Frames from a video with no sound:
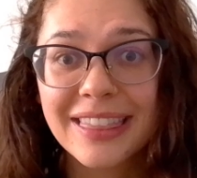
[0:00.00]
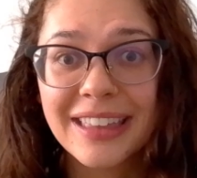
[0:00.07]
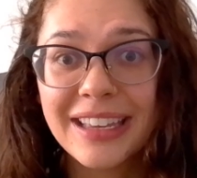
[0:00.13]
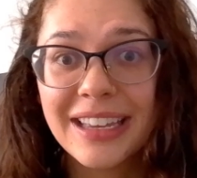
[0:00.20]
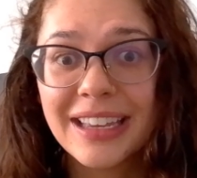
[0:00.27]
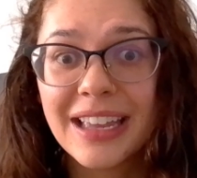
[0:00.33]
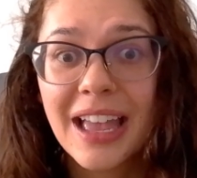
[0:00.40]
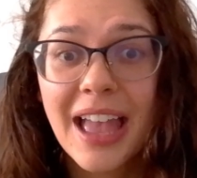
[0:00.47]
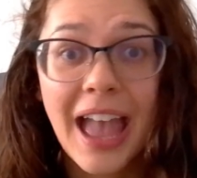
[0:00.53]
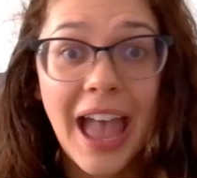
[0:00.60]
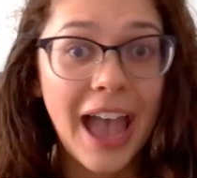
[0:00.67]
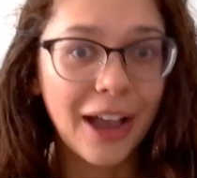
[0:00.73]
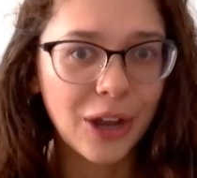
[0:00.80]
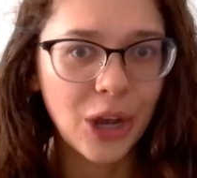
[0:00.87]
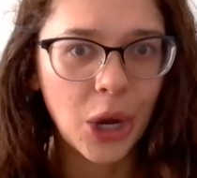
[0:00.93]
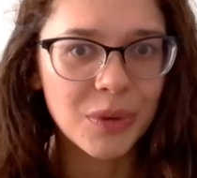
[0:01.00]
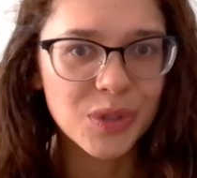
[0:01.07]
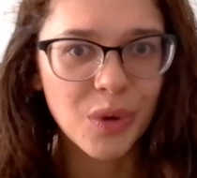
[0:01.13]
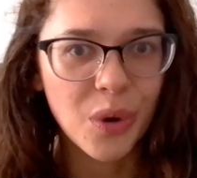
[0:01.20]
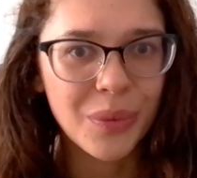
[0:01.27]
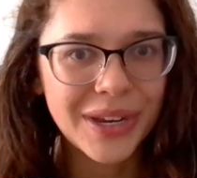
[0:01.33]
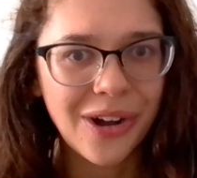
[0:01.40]
like the echo
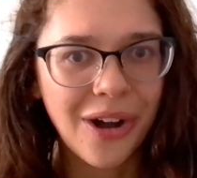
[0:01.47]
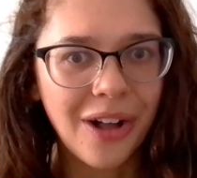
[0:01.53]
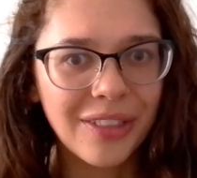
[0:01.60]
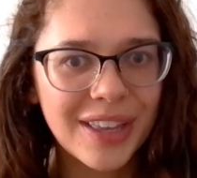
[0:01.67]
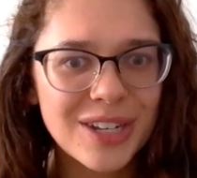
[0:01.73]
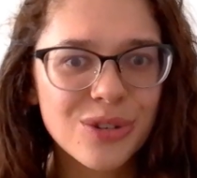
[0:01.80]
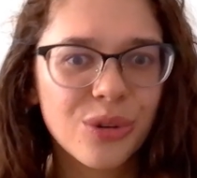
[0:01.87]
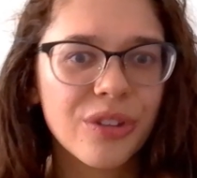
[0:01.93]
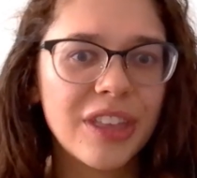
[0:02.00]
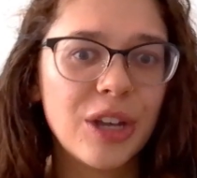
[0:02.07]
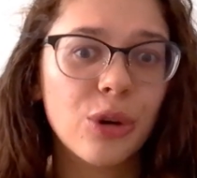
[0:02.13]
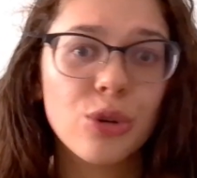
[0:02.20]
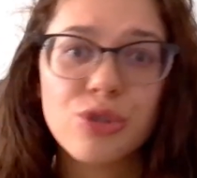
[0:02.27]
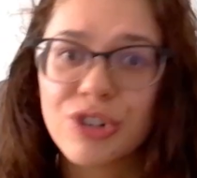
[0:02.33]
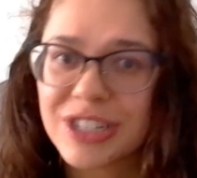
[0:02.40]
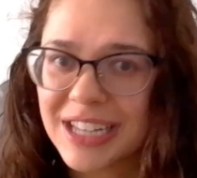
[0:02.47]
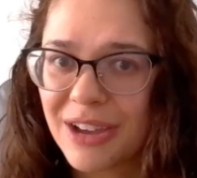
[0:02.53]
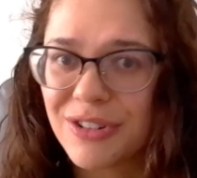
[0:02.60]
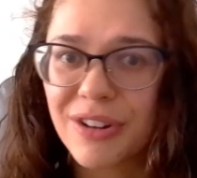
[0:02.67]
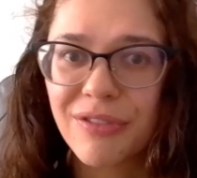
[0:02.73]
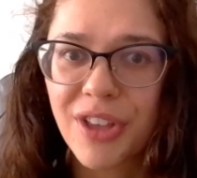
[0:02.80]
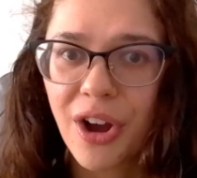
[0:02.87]
is what we call it, or the
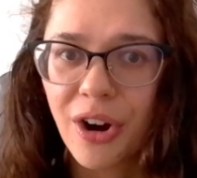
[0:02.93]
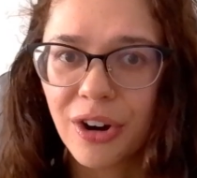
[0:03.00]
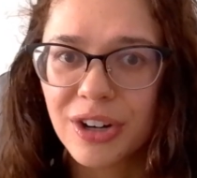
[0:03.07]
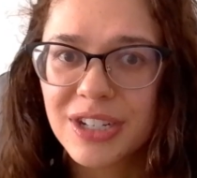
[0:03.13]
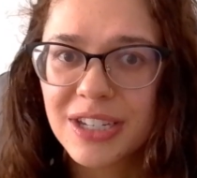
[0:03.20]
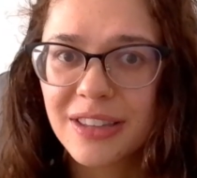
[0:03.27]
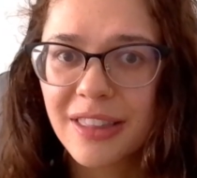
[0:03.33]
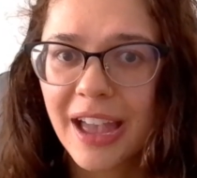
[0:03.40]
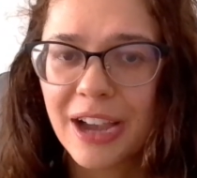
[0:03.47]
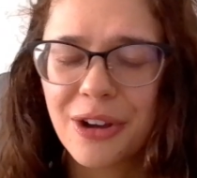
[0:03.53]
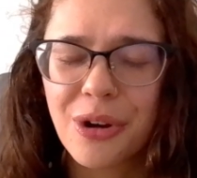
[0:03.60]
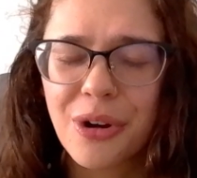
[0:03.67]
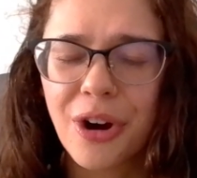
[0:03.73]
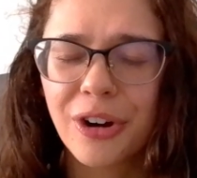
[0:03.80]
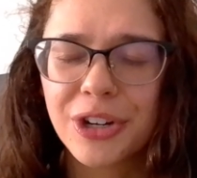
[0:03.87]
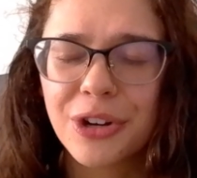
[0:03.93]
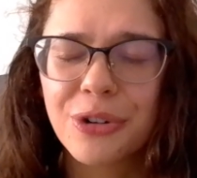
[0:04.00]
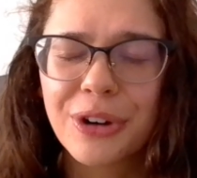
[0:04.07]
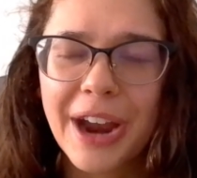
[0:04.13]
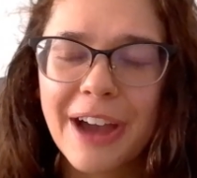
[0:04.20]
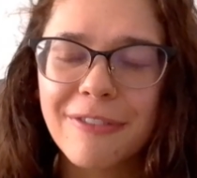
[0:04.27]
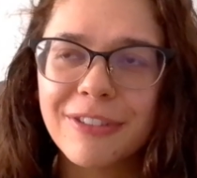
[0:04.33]
ultrasound of the heart, the
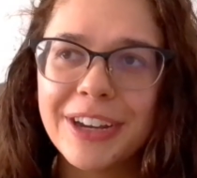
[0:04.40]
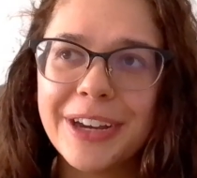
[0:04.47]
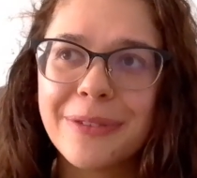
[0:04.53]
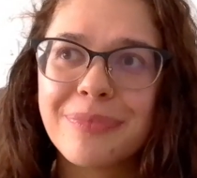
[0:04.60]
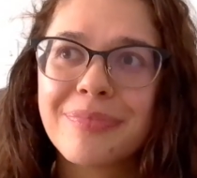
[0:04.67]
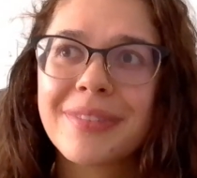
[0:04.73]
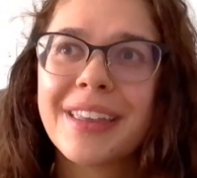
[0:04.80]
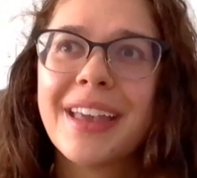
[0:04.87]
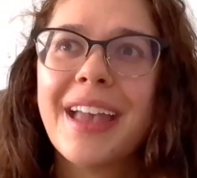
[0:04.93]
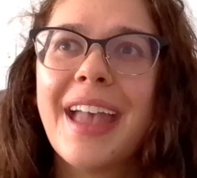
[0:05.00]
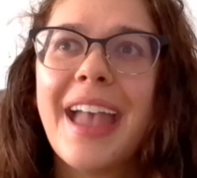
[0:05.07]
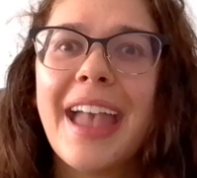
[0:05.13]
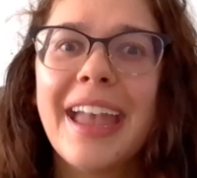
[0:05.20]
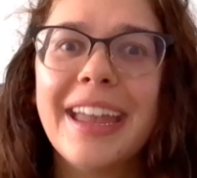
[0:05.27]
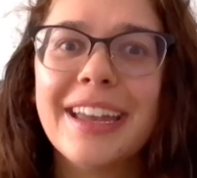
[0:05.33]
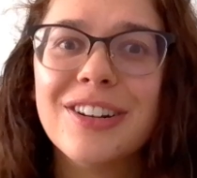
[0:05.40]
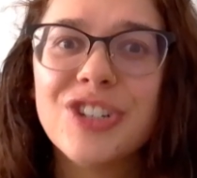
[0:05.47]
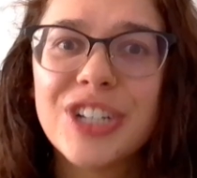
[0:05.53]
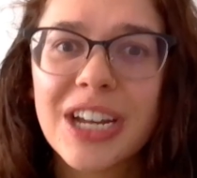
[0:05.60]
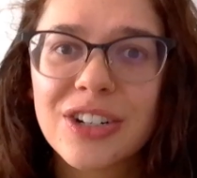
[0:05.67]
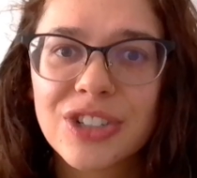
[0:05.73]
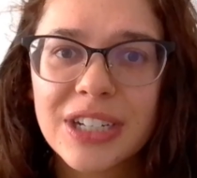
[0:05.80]
echocardiography. And
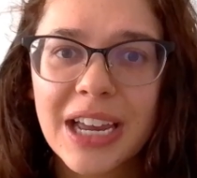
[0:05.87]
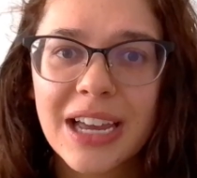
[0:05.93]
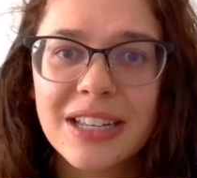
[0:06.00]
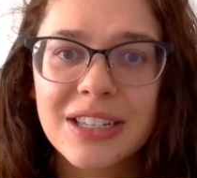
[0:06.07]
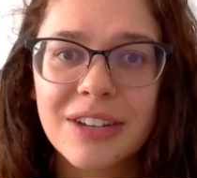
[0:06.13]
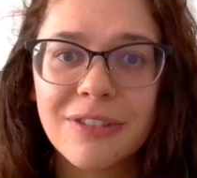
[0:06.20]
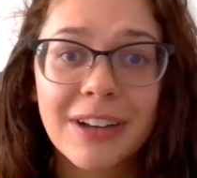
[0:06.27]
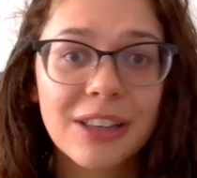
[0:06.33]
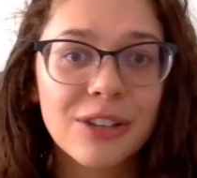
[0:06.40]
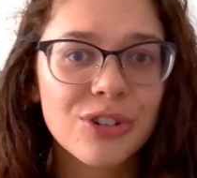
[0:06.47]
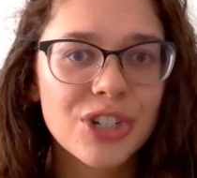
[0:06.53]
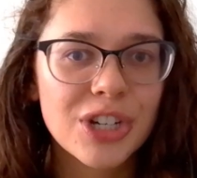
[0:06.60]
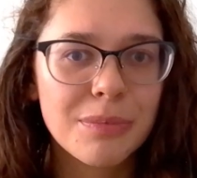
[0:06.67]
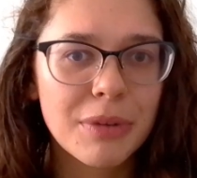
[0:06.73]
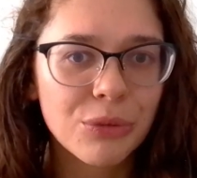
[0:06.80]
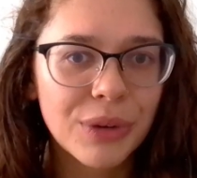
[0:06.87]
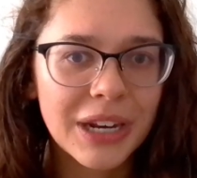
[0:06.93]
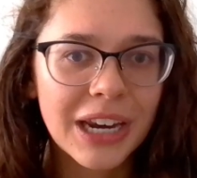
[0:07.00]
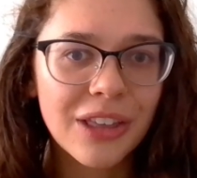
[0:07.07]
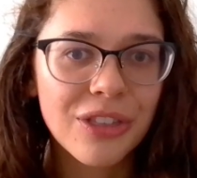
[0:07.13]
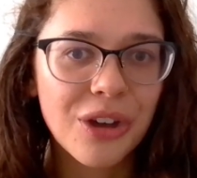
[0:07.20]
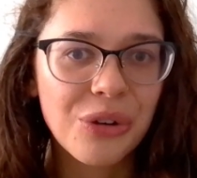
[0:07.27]
she actually has a fellowship in
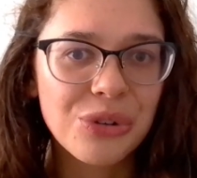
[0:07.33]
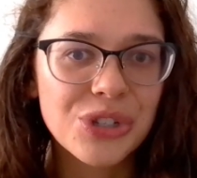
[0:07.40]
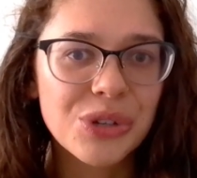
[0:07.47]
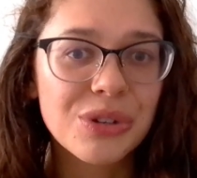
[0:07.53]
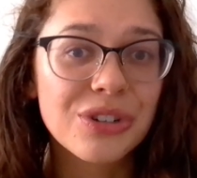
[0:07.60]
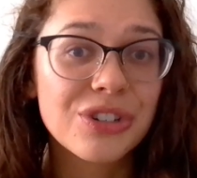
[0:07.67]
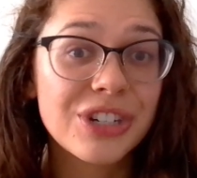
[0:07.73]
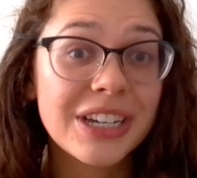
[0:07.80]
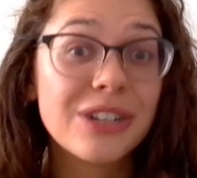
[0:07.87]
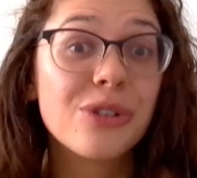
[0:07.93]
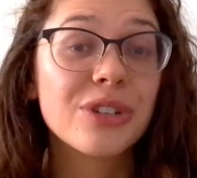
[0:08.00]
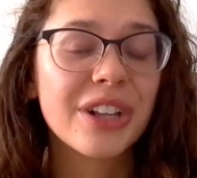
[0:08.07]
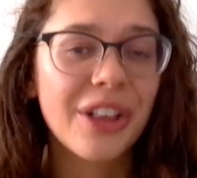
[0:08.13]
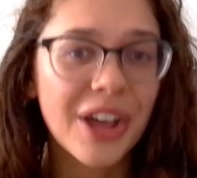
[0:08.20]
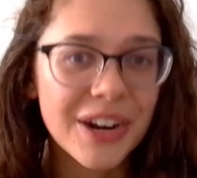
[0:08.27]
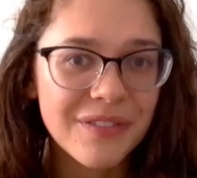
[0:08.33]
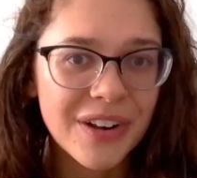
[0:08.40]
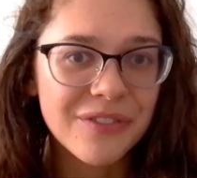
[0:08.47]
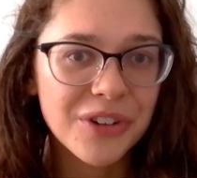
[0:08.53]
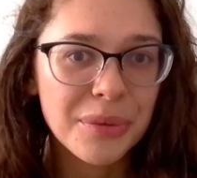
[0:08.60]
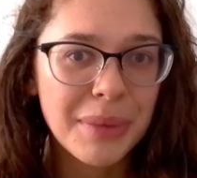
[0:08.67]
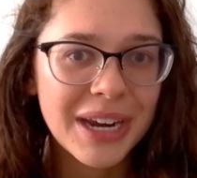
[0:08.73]
reading those, so she knows a lot of
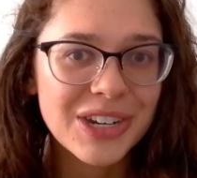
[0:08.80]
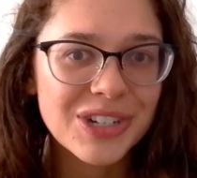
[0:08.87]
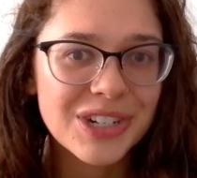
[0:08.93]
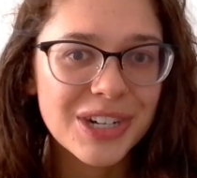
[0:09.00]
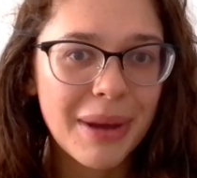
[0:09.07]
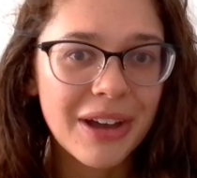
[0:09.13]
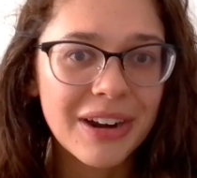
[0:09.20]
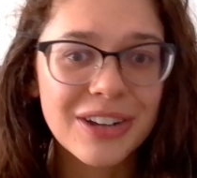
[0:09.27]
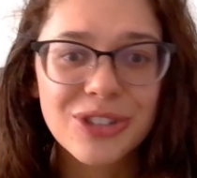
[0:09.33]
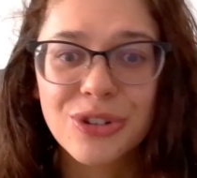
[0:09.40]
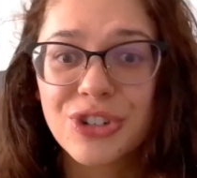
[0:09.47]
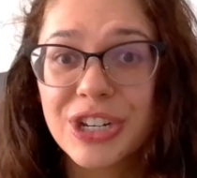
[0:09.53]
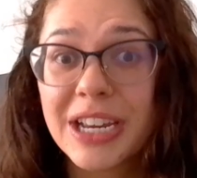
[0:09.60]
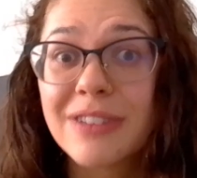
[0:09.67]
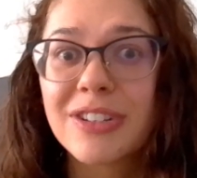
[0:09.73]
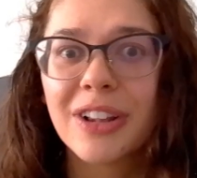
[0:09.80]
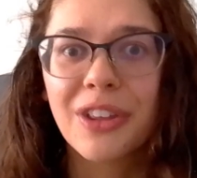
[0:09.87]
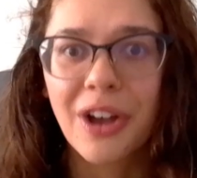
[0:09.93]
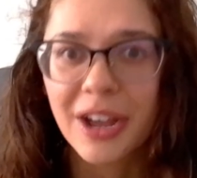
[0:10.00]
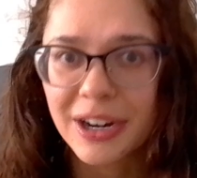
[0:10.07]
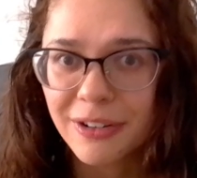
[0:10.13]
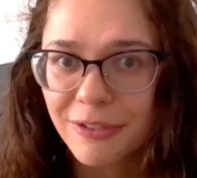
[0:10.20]
information about it. So she gives a
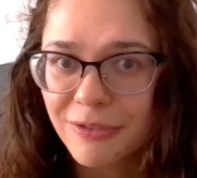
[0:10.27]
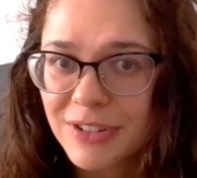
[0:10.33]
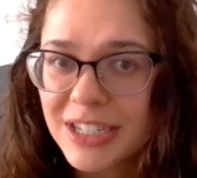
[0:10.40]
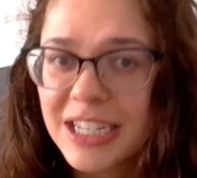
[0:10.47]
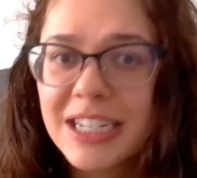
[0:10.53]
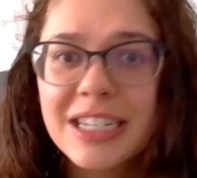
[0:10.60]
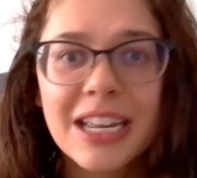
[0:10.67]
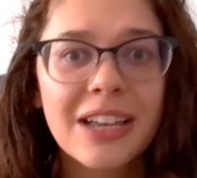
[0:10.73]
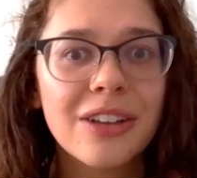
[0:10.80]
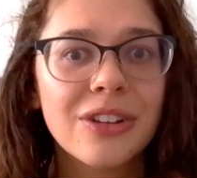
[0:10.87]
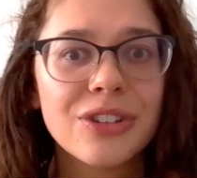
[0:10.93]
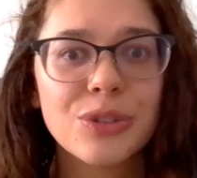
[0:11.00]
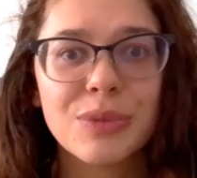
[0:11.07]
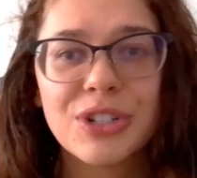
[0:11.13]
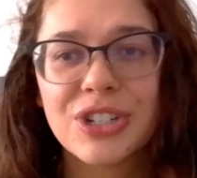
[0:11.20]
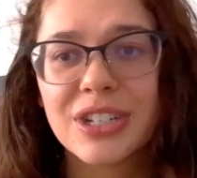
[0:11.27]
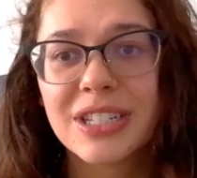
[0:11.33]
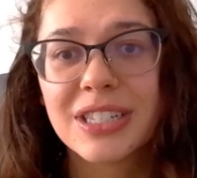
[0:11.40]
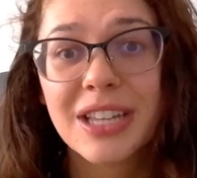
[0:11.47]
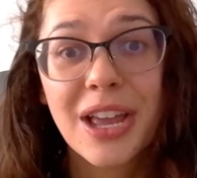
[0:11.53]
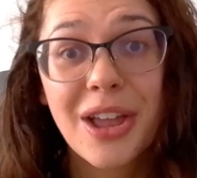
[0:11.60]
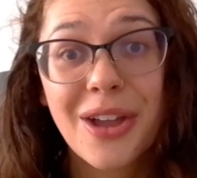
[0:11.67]
lot of details, which
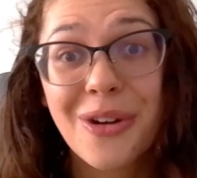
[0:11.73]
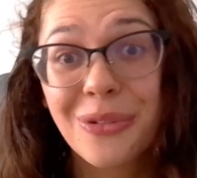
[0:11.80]
is